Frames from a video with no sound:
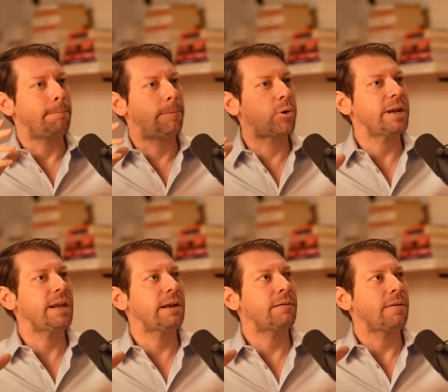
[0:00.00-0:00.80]

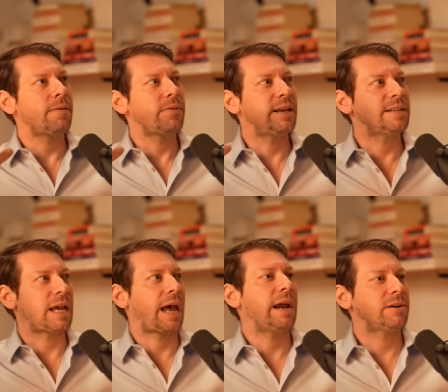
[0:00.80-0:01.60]
bringing the
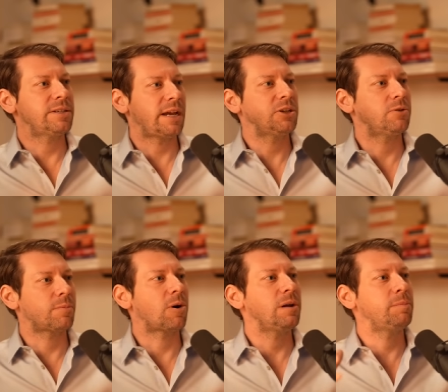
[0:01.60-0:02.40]
entire sexual
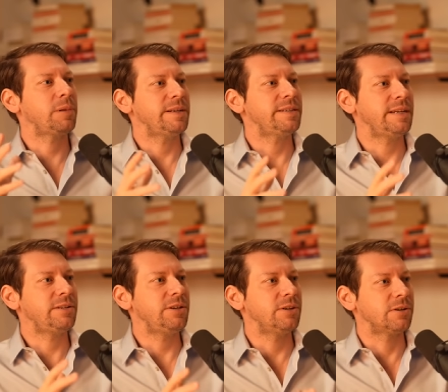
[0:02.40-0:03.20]
marketplace
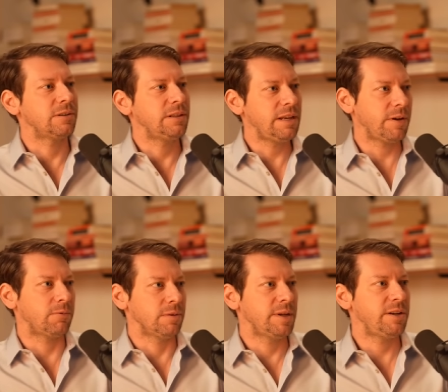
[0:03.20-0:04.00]
into your living
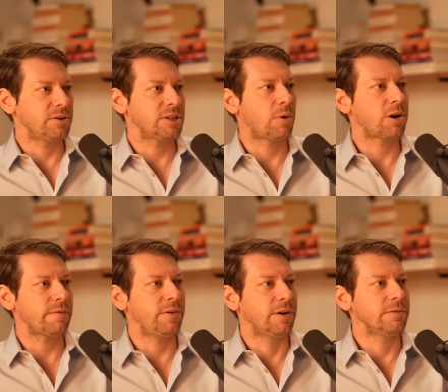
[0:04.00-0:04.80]
room, into your
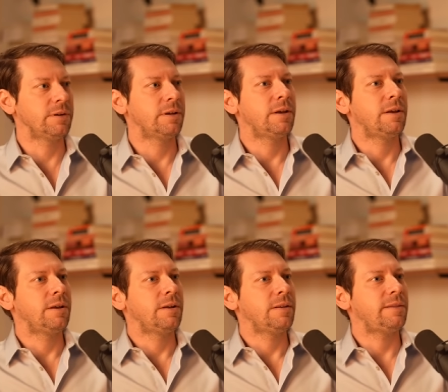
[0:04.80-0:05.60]
smartphone,
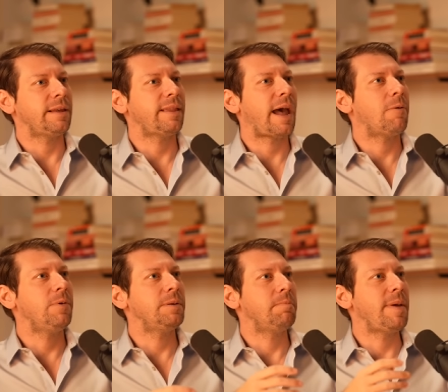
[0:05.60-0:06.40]
that that
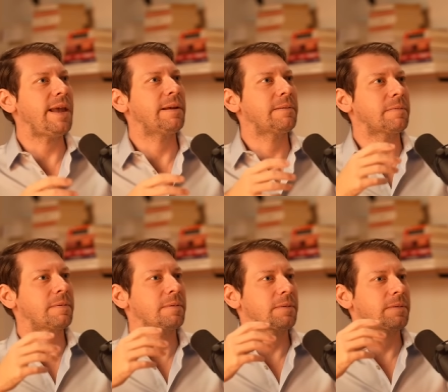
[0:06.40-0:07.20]
would make
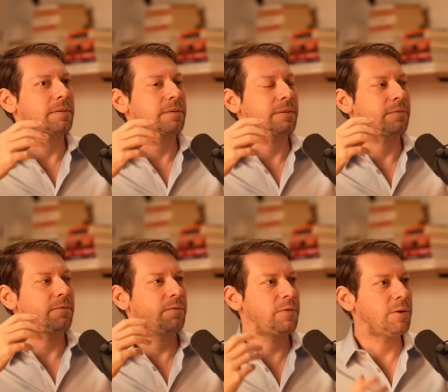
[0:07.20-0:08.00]

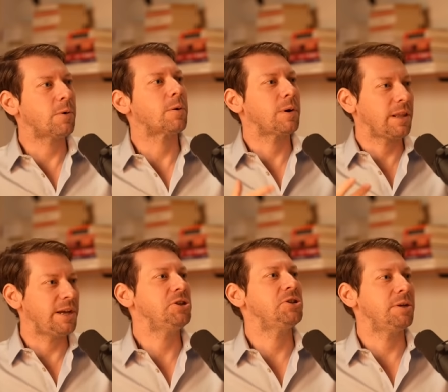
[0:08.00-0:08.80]
fewer
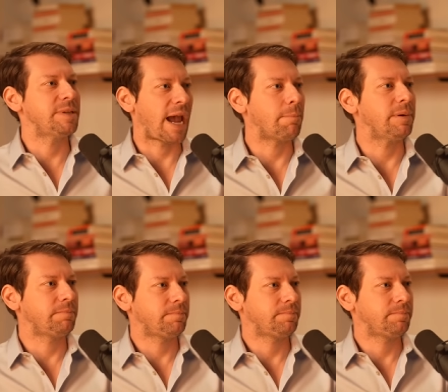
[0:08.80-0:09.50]
relationships happen.